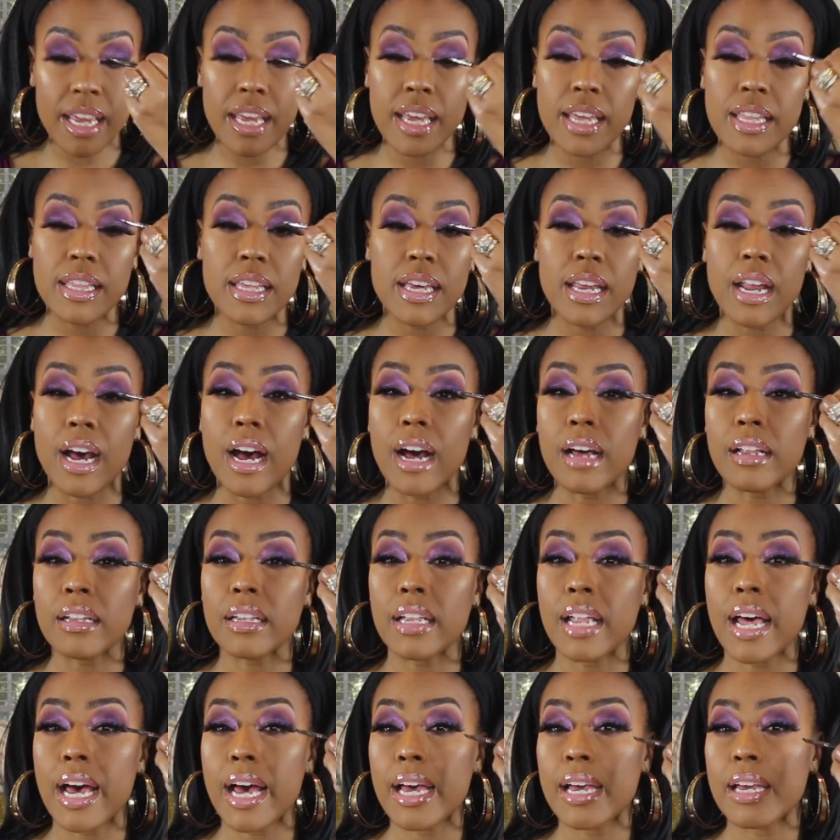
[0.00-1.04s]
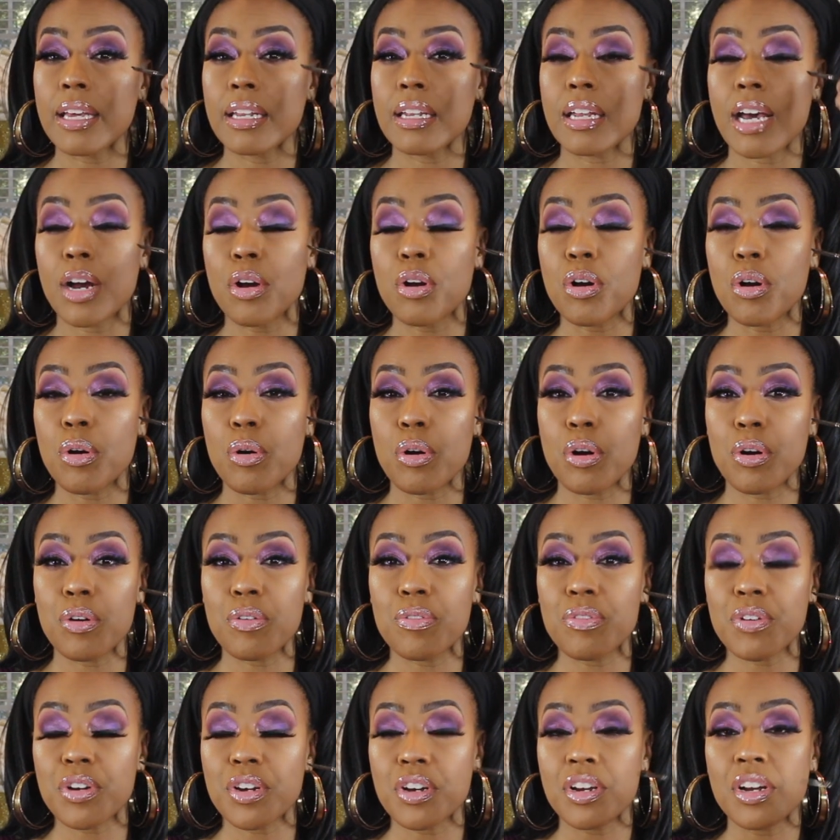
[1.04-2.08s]
and then I'll line I'll go
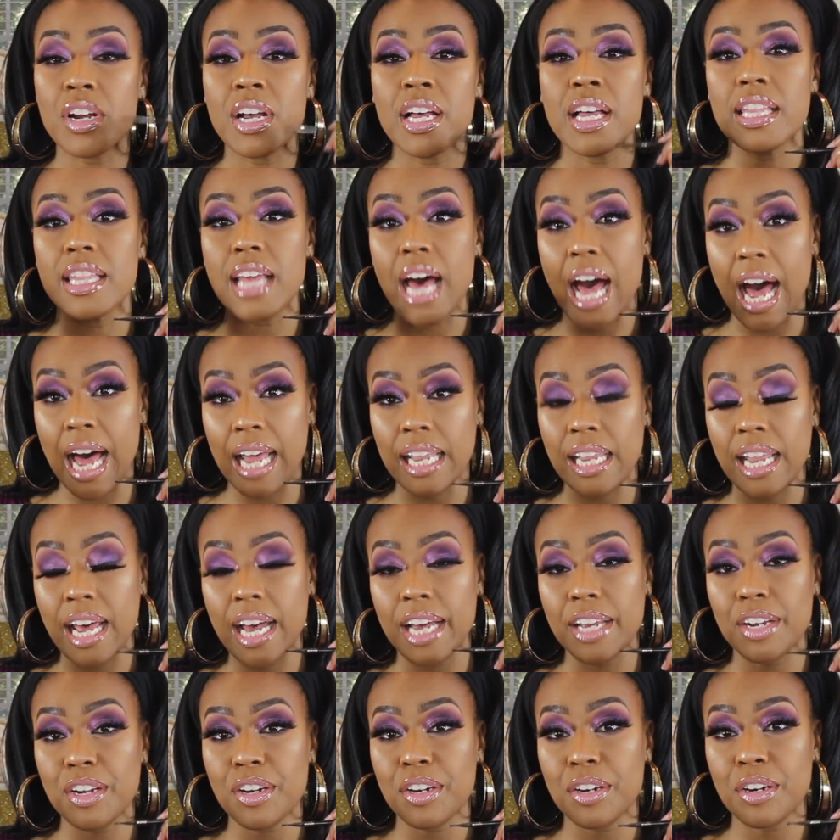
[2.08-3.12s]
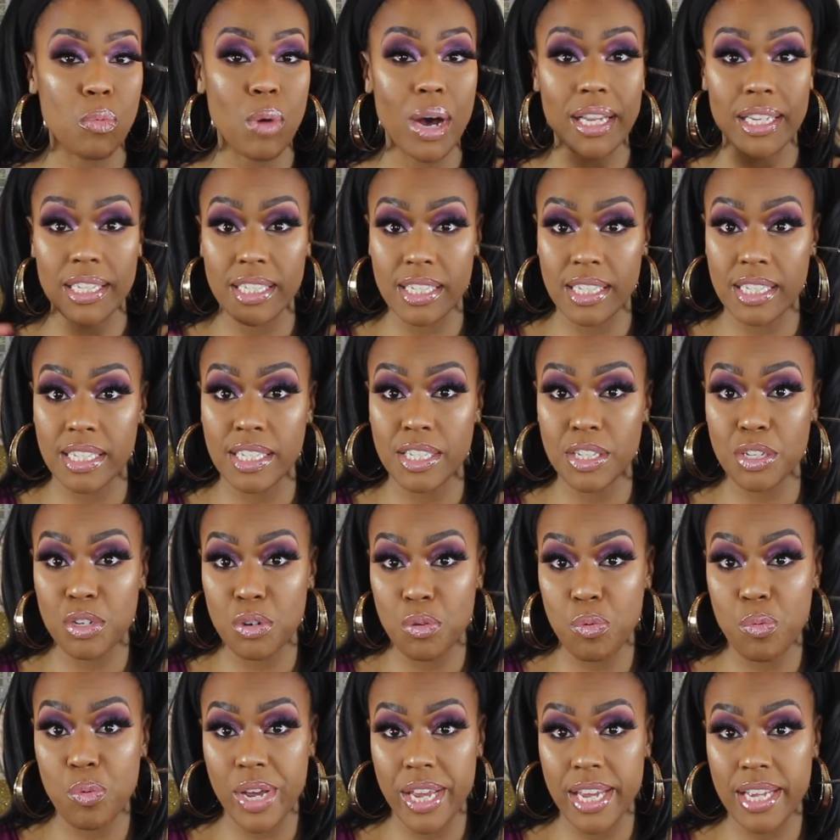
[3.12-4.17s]
over the eyeliner while it's
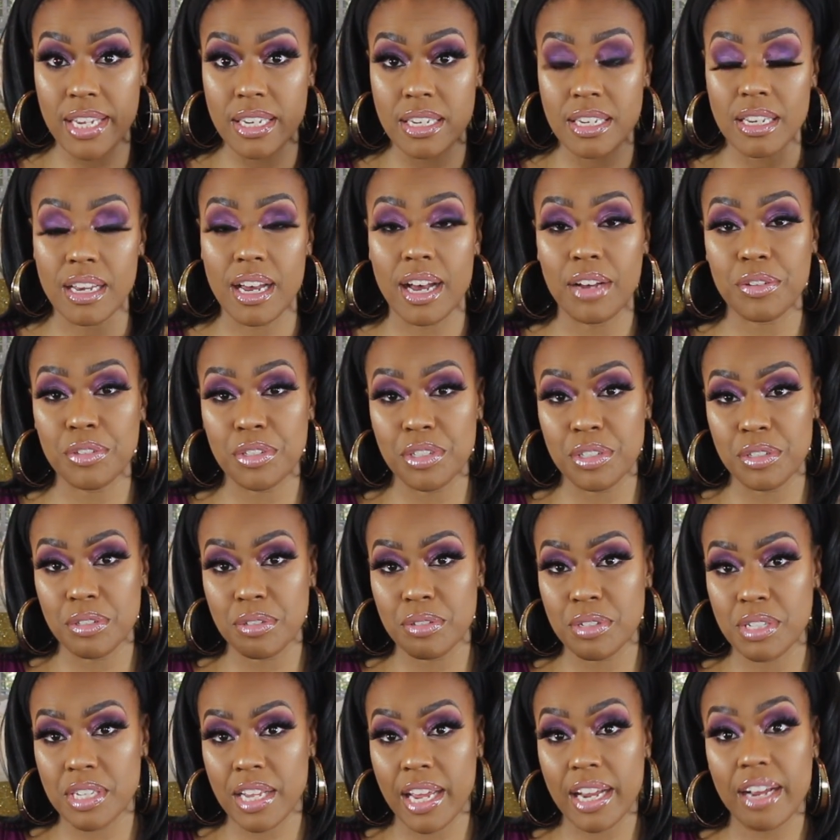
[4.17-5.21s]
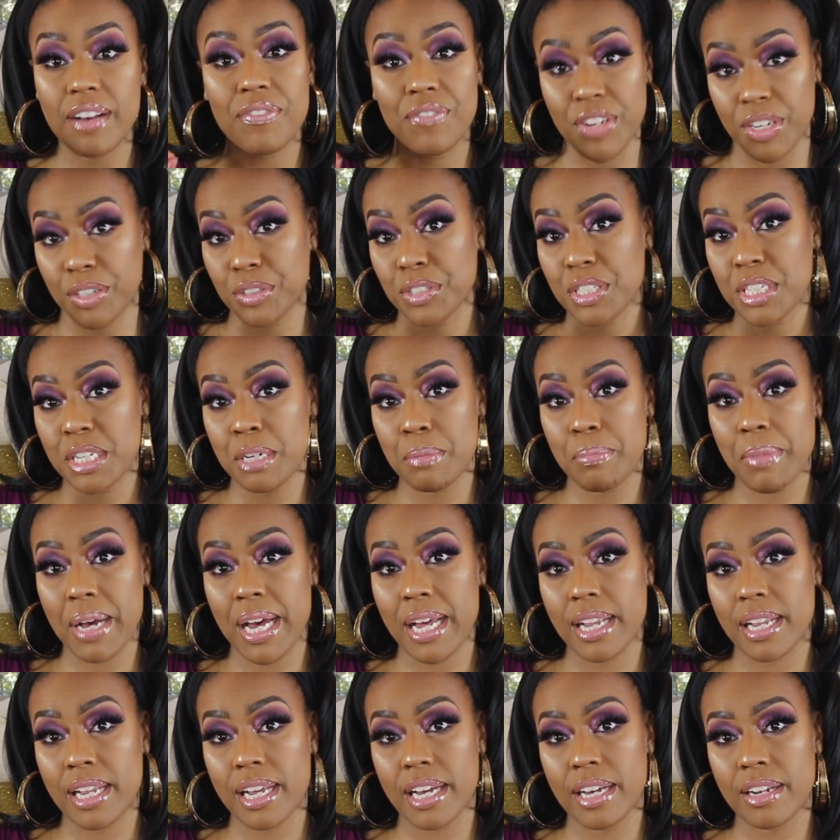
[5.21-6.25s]
still wet I'll use like a felt tip
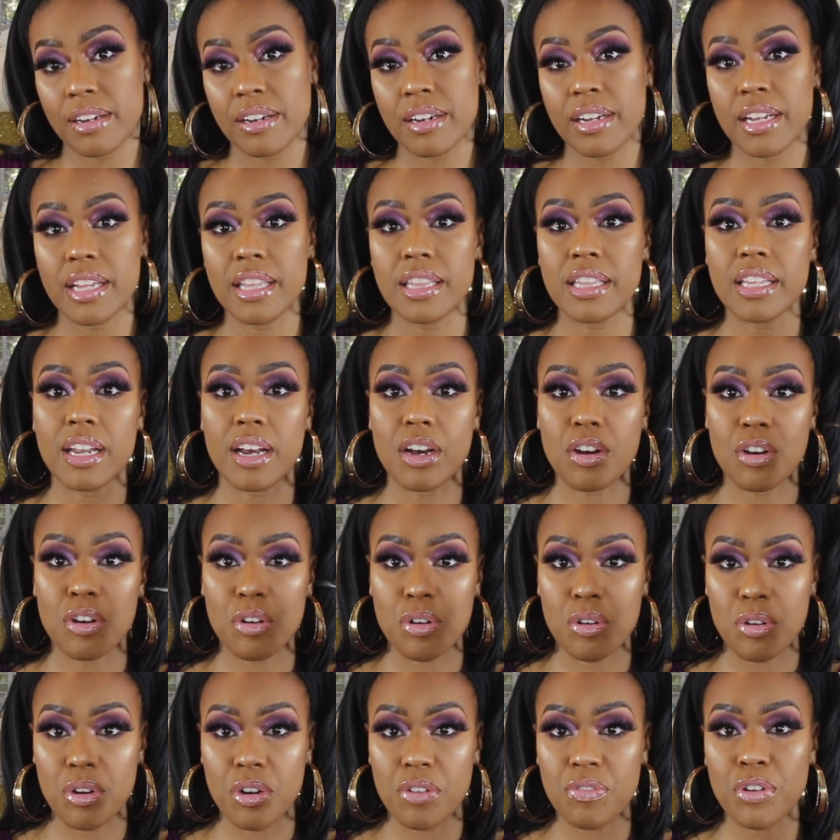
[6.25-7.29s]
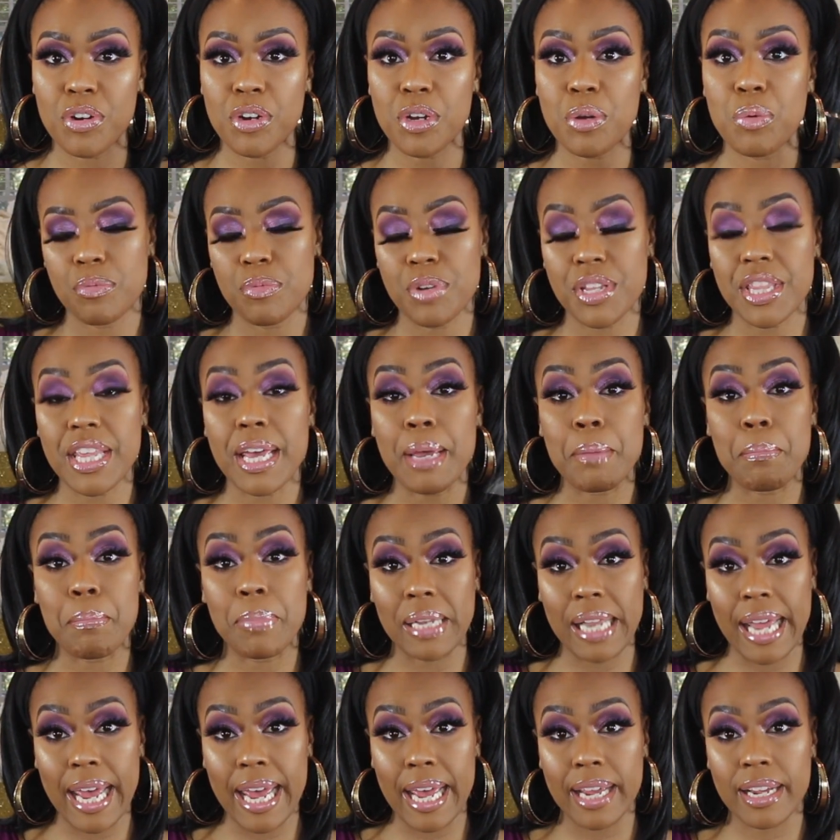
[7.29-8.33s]
eyeliner and then I'll go over it with a
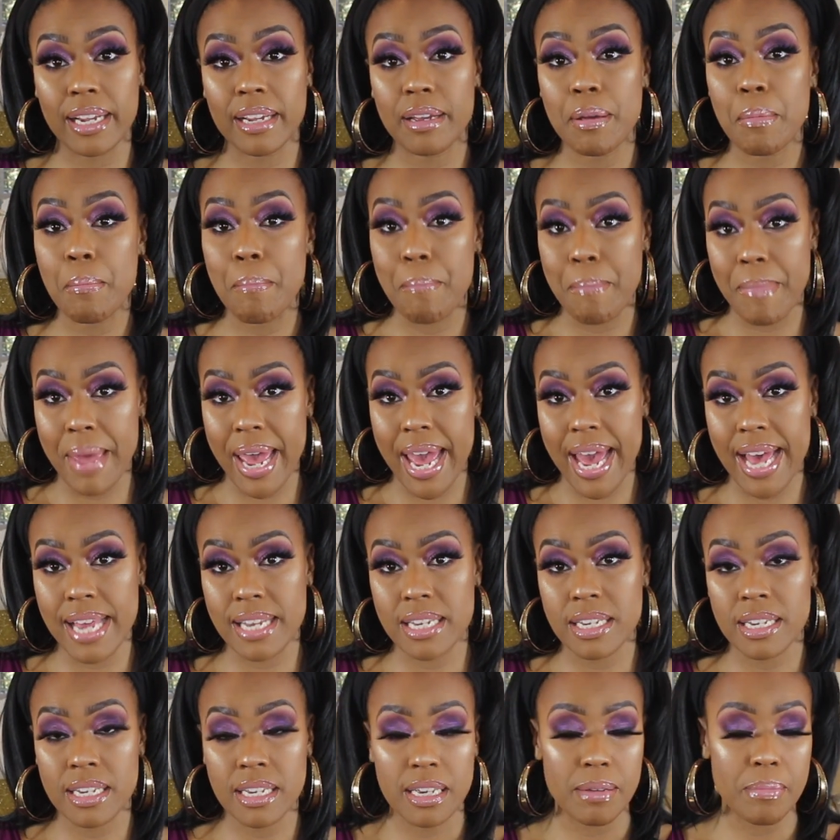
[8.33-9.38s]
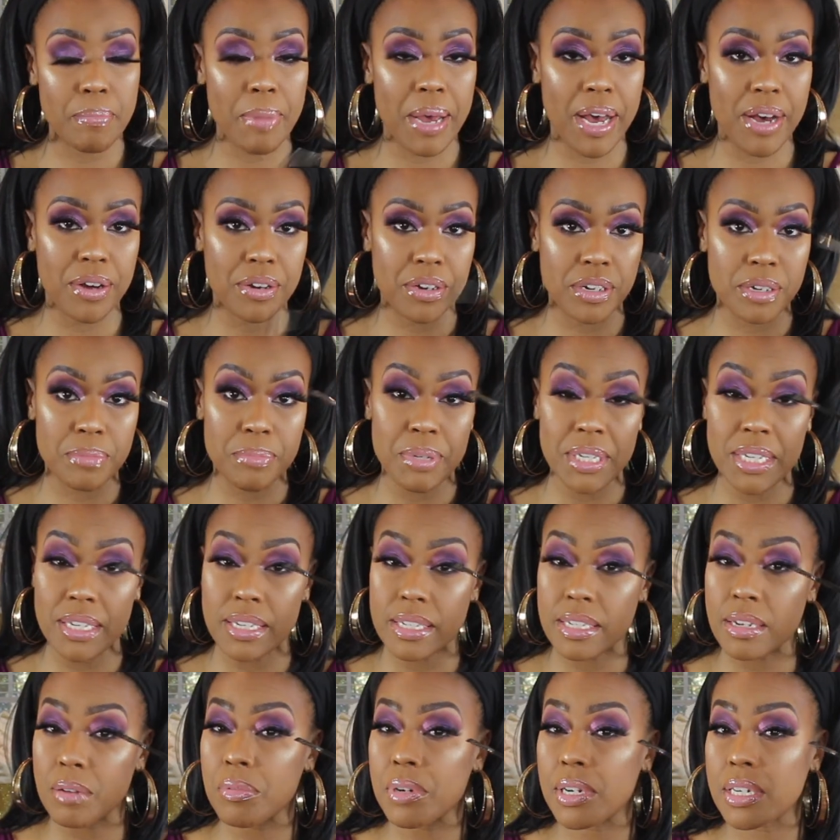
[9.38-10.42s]
black matte powder
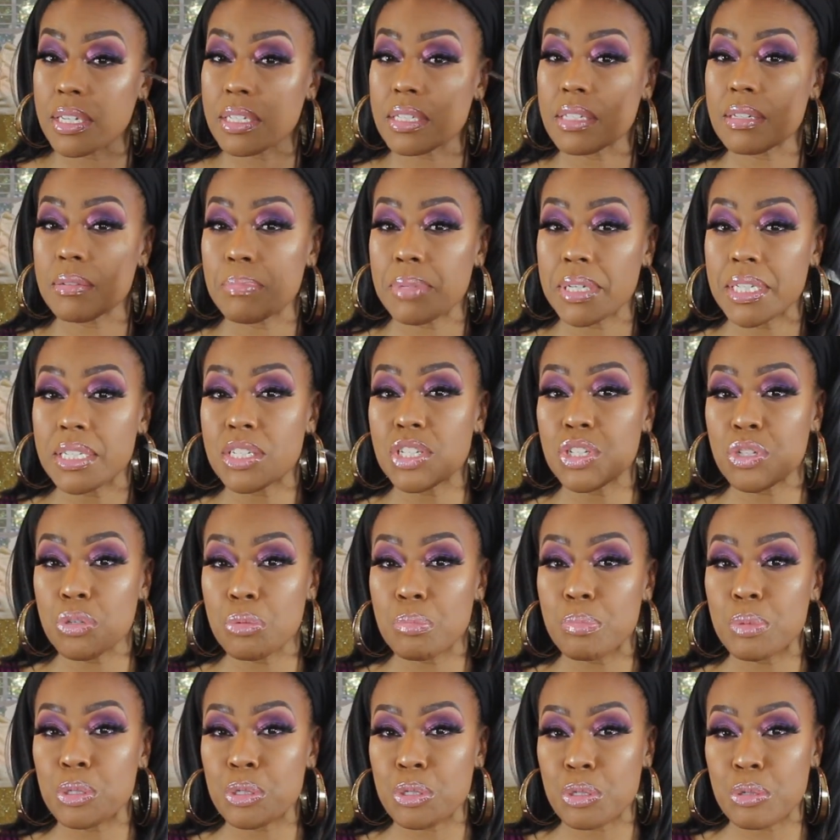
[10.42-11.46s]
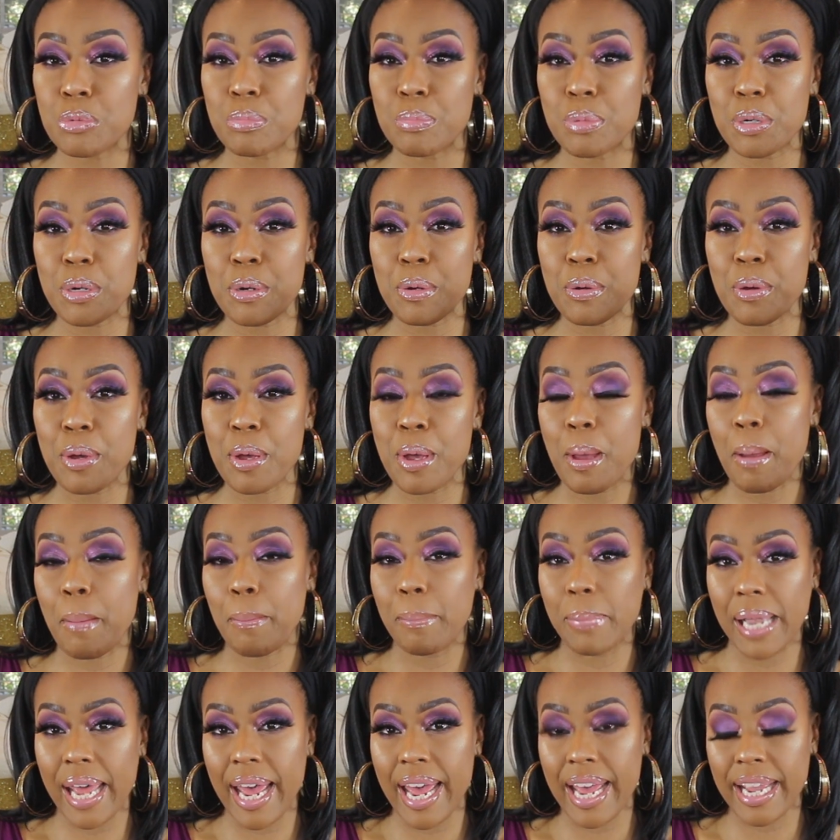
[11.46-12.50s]
because I want it to be super, super
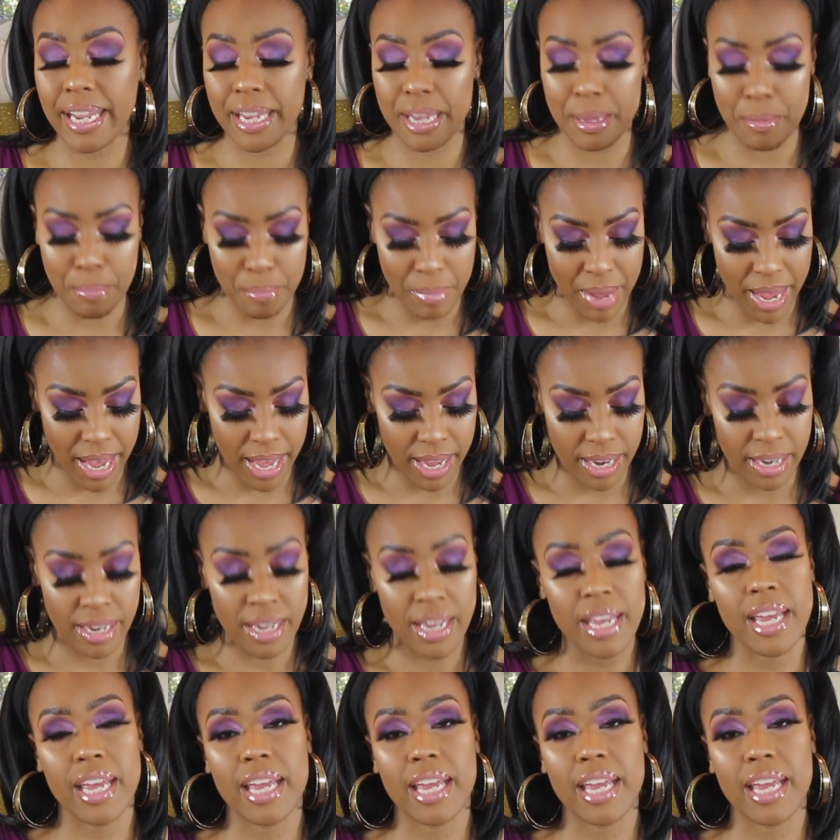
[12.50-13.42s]
black and matte